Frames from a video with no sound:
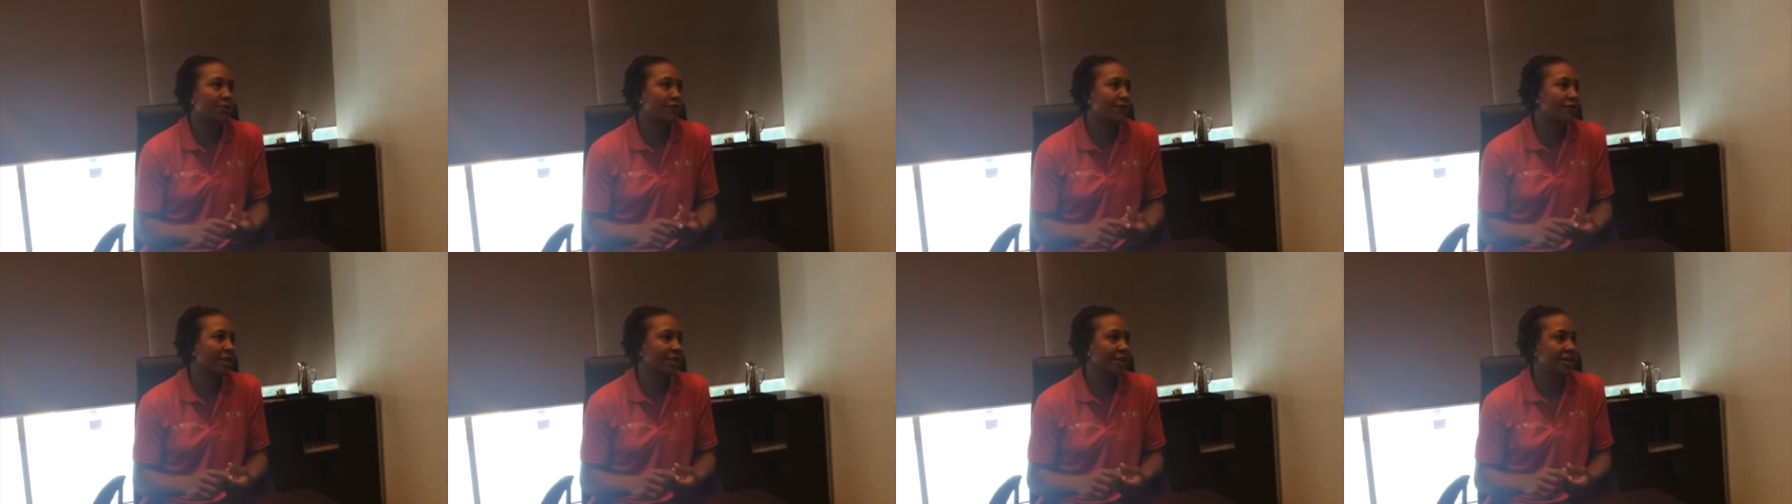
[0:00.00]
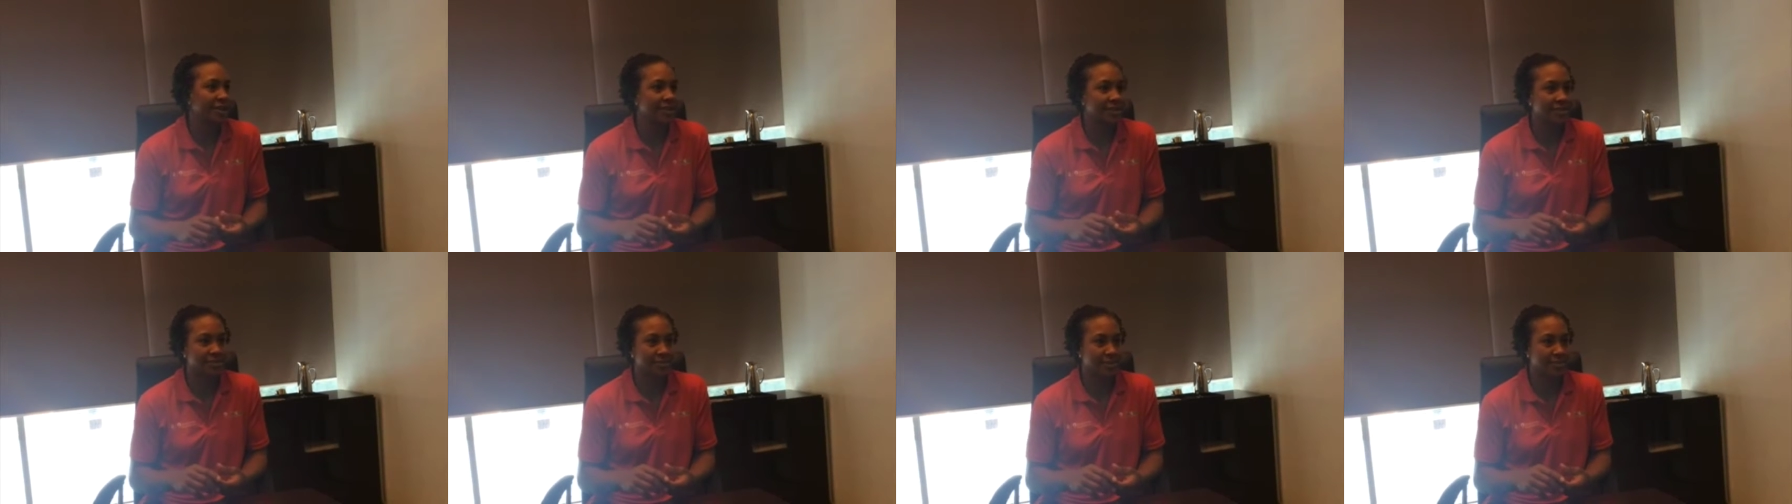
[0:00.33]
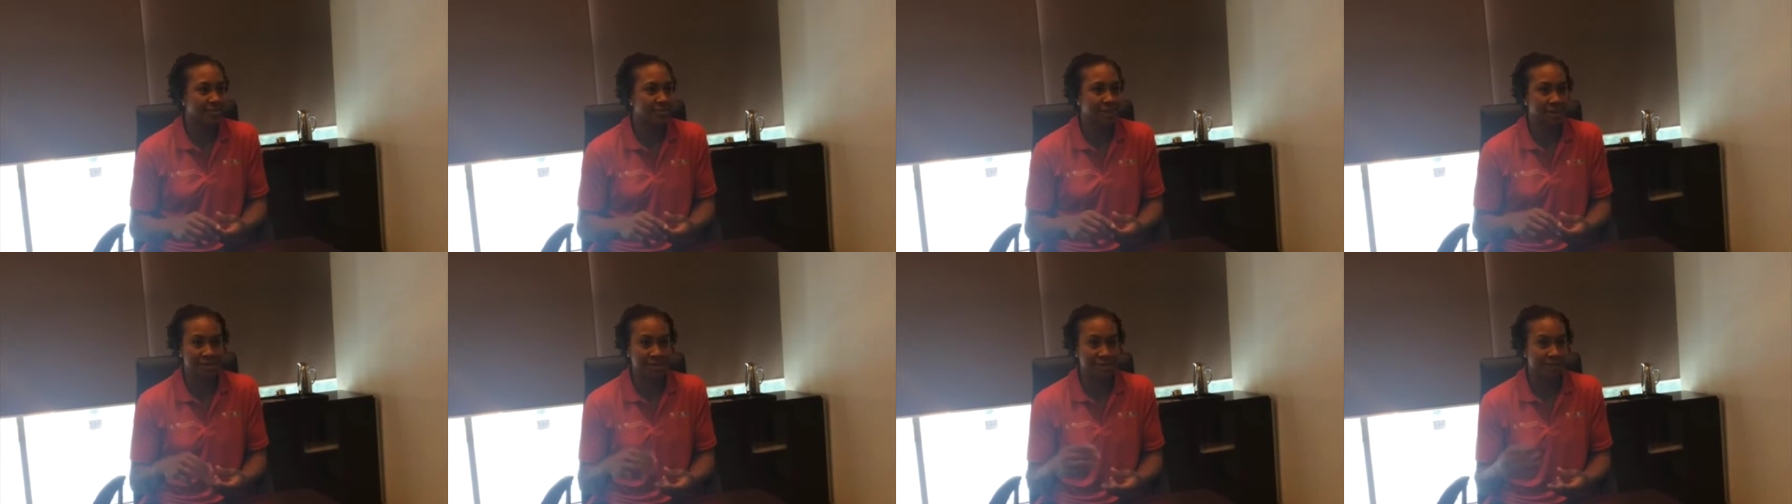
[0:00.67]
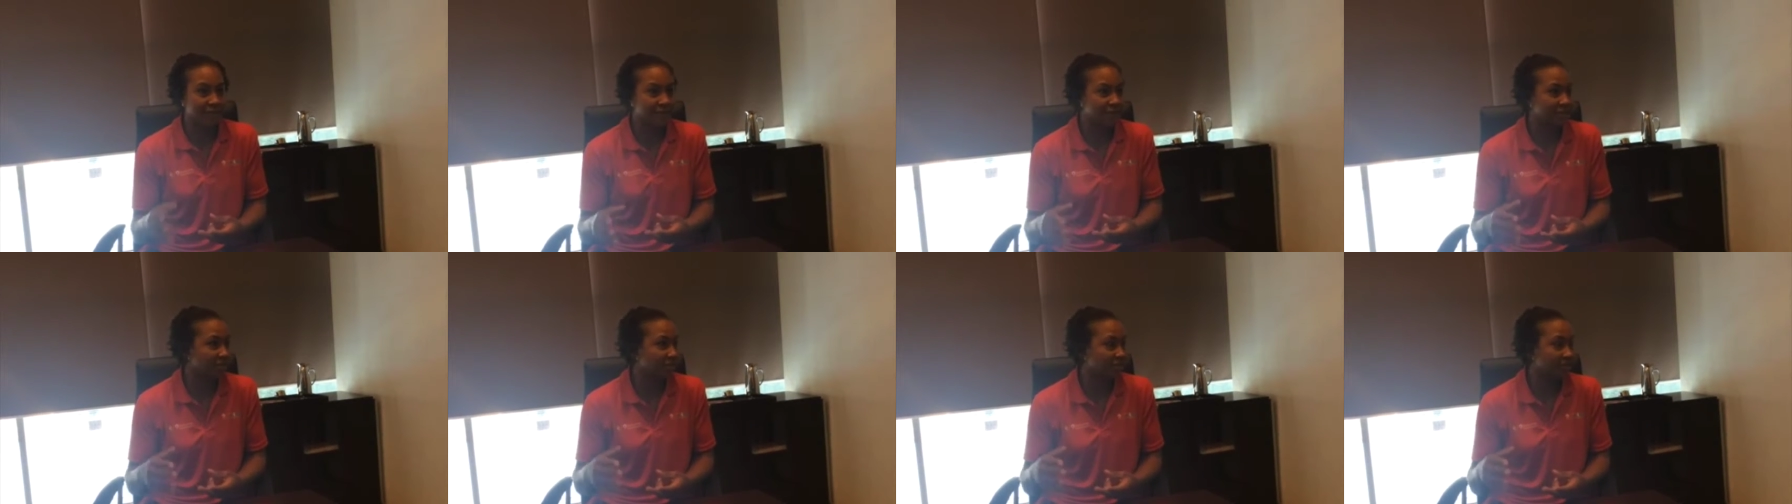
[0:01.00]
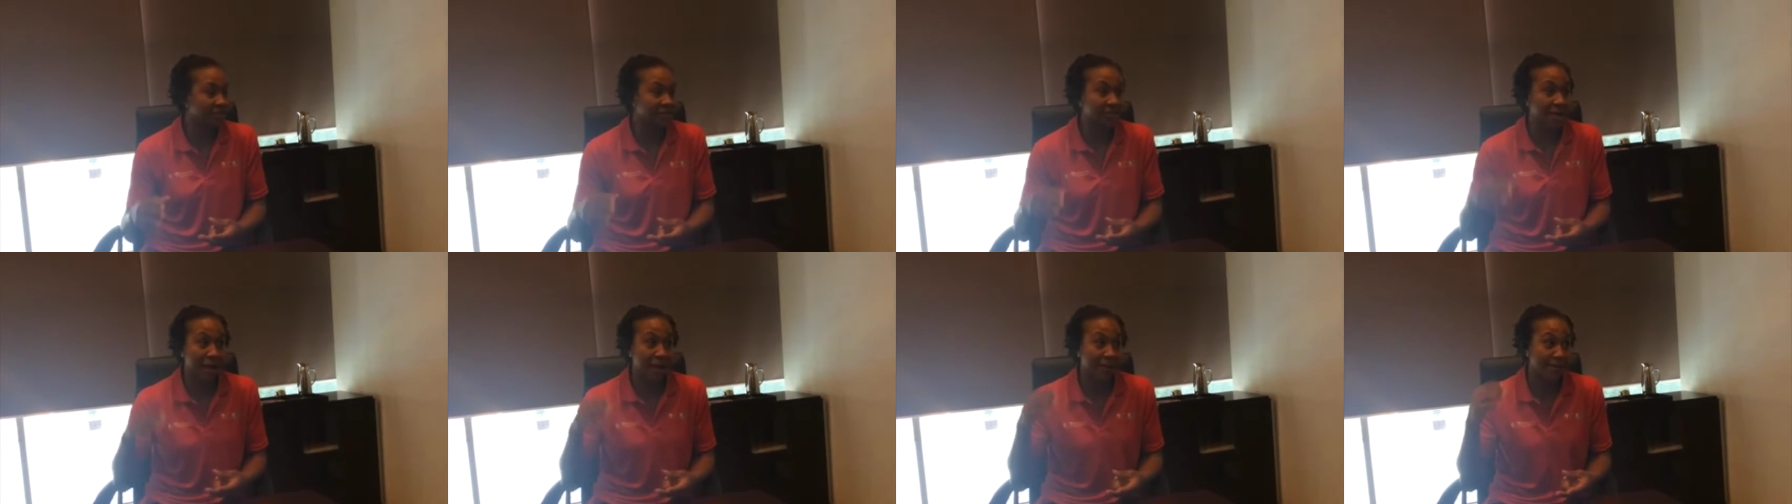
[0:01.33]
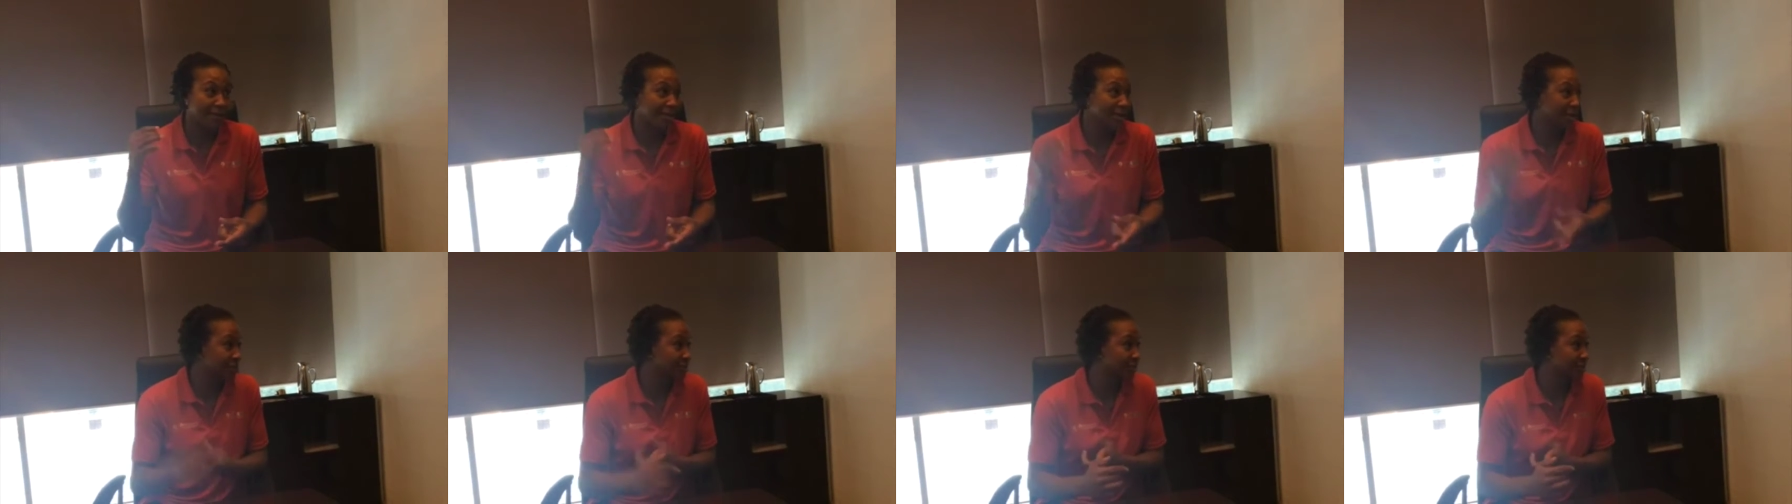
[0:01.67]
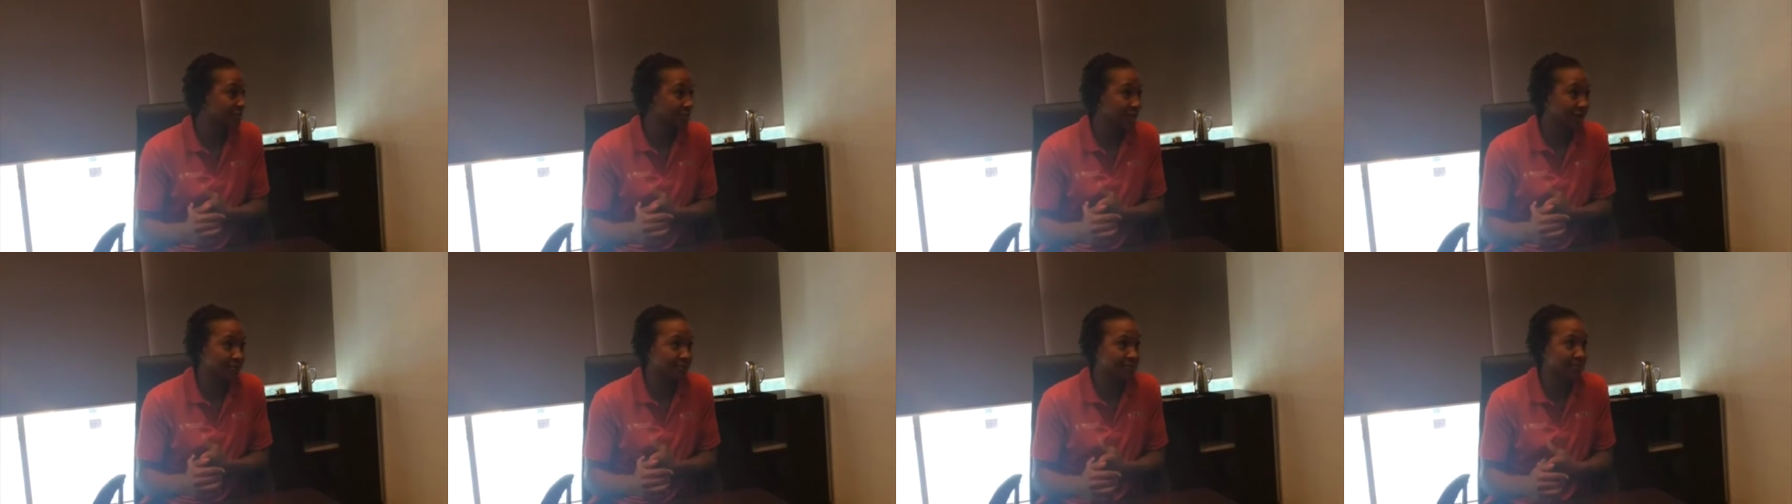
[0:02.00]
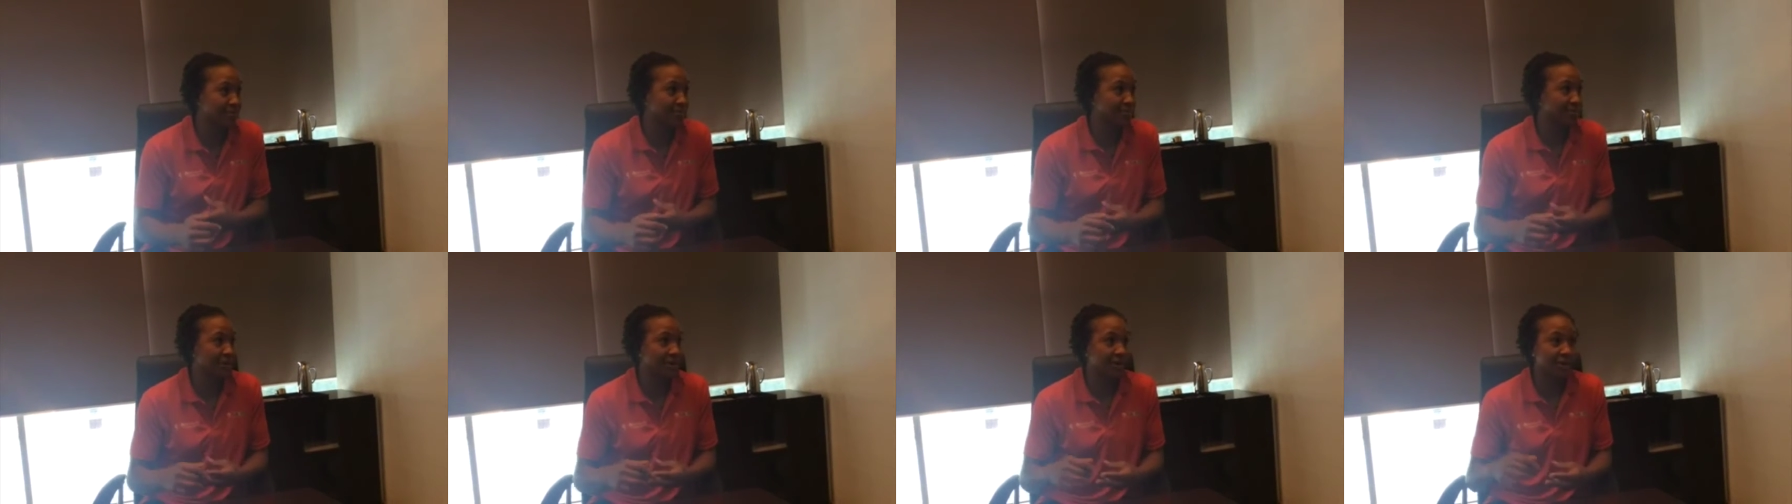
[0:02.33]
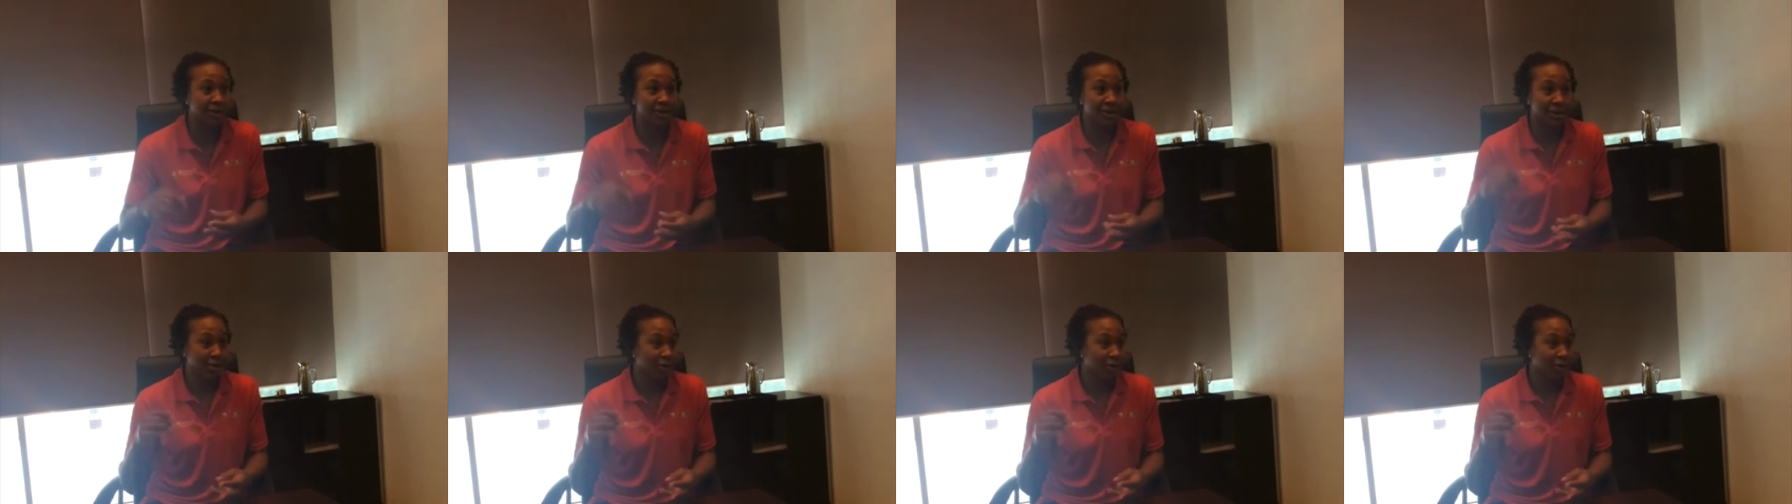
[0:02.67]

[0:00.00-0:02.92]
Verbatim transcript: If they needed some a defensive stop, he could stop somebody.